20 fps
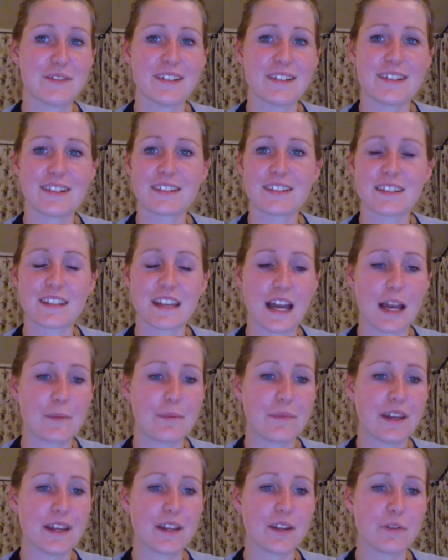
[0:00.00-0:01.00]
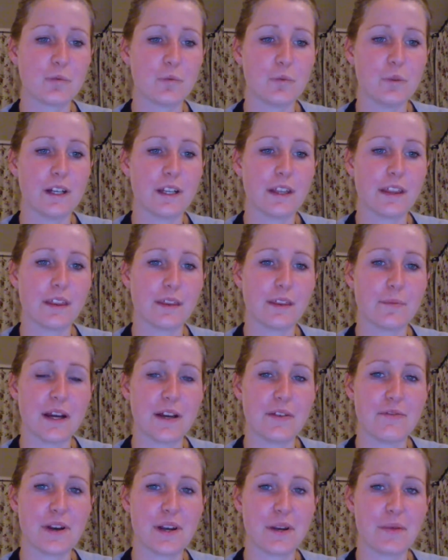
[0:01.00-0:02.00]
Finished Skyping with
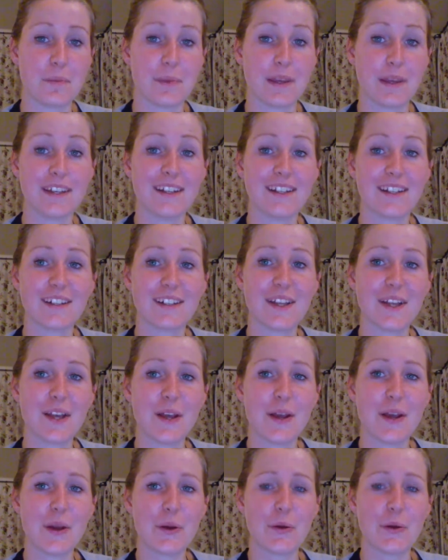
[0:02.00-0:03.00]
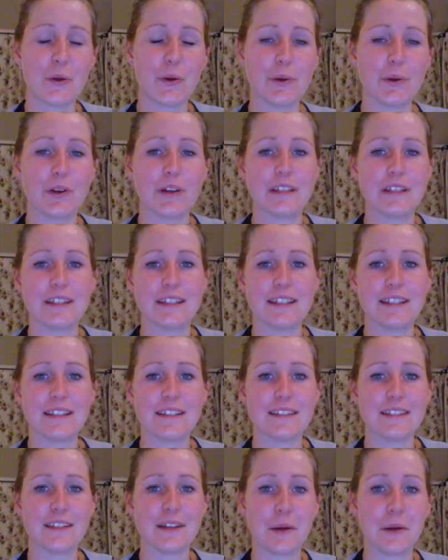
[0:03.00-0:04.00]
my friend Pia, who
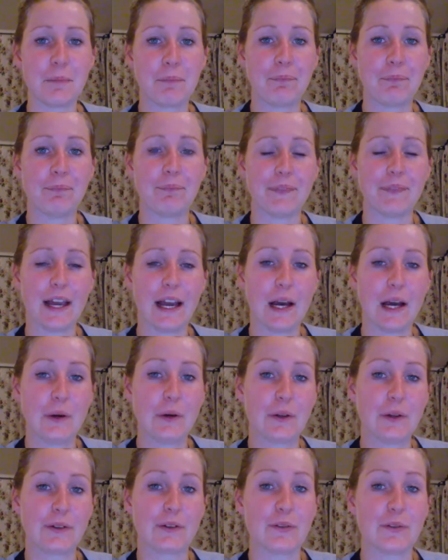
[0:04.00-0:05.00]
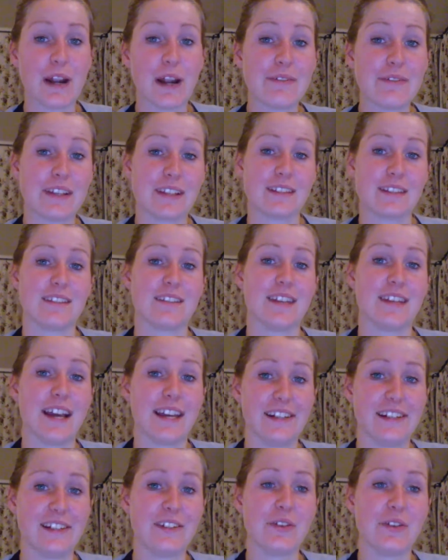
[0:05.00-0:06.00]
is our graphics
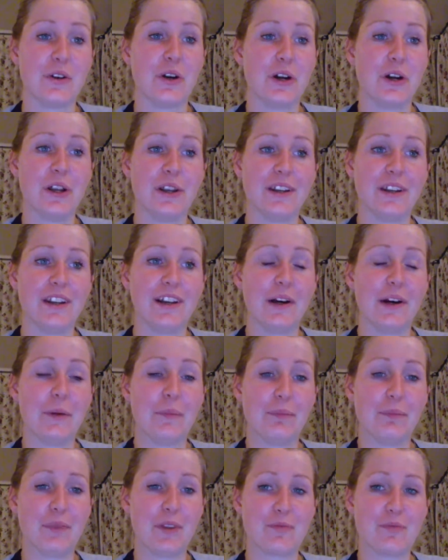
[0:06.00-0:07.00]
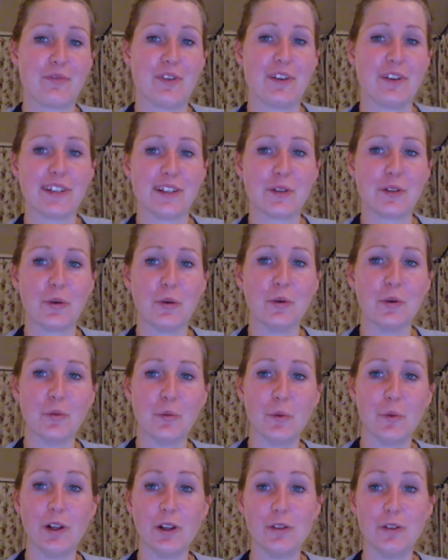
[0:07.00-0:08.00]
designer on this project
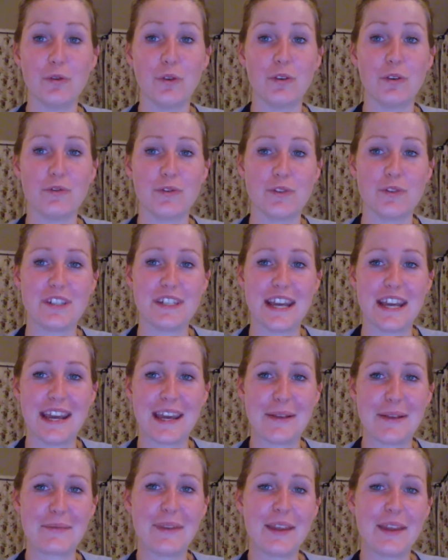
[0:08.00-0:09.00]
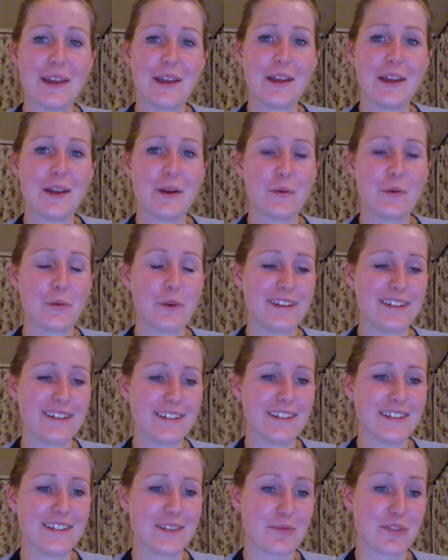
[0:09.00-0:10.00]
called World Raw Food Day,
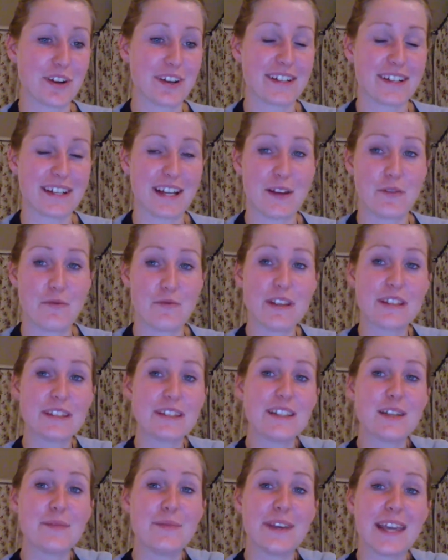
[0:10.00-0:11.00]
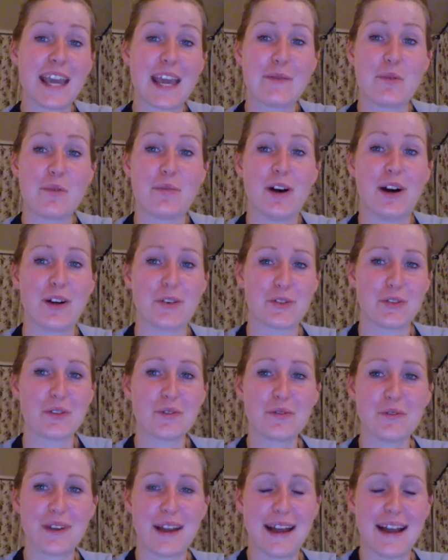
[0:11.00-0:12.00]
which is a project I recently became a part
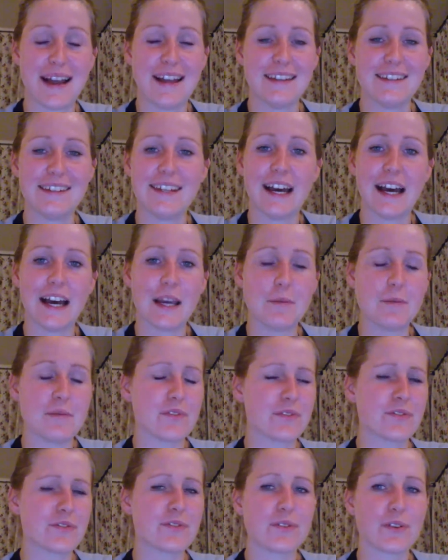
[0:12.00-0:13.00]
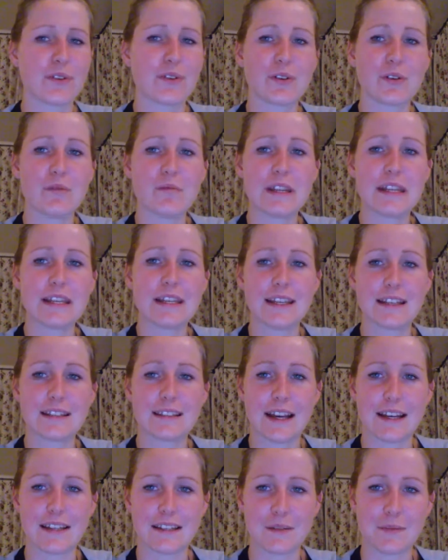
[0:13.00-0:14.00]
of, and I'm just so completely
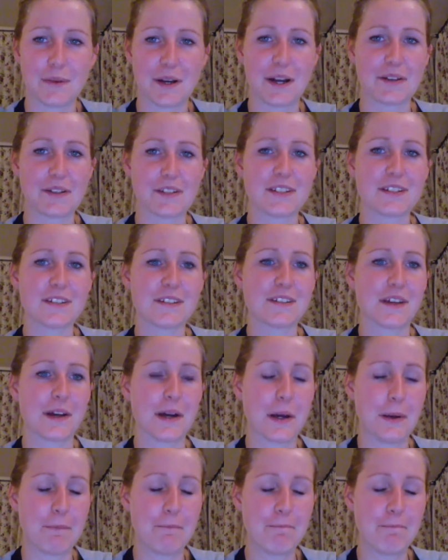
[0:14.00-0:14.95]
excited about it.